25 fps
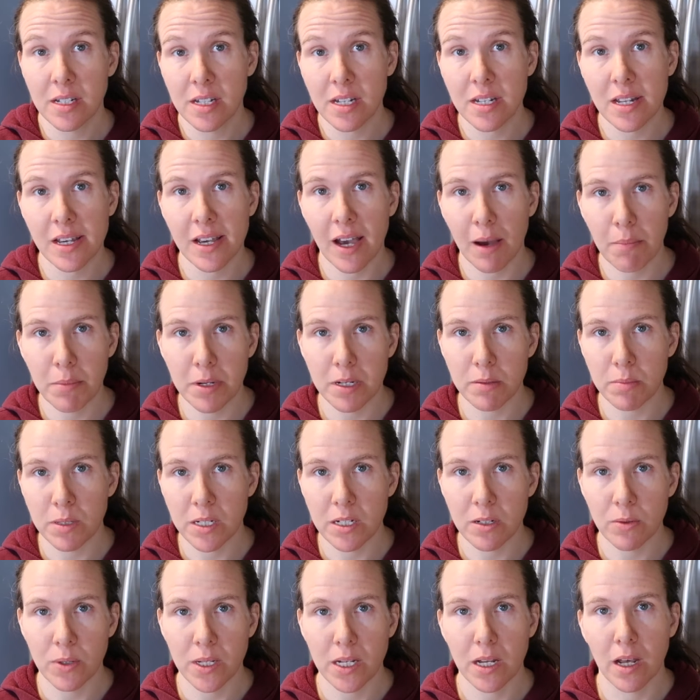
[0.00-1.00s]
Today I'm going to be
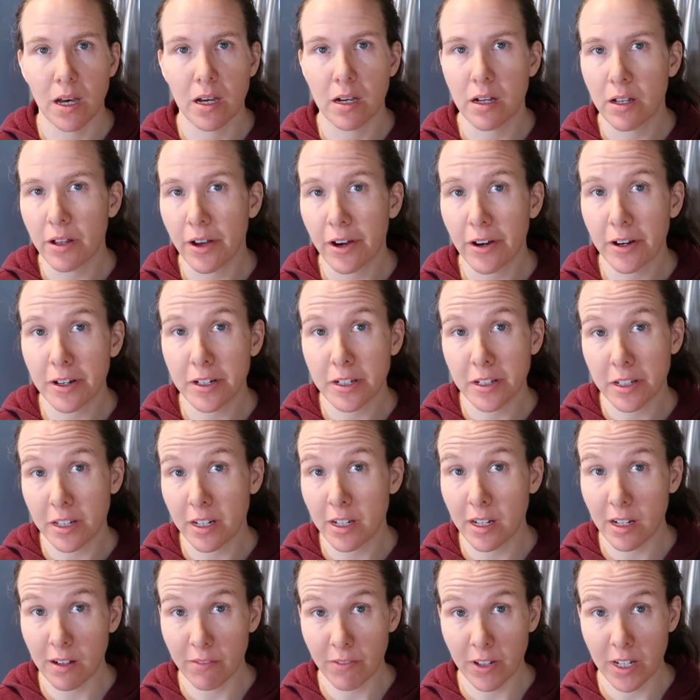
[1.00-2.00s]
doing a car
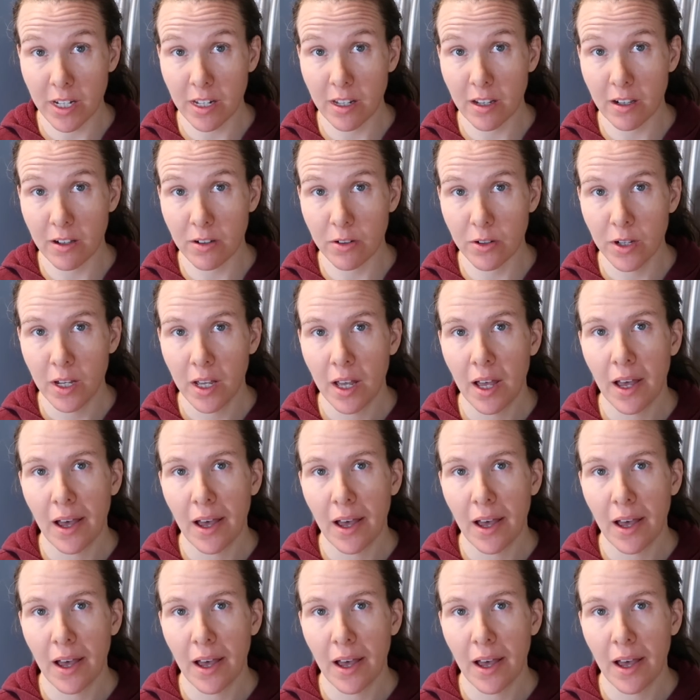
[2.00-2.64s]
cleaning video.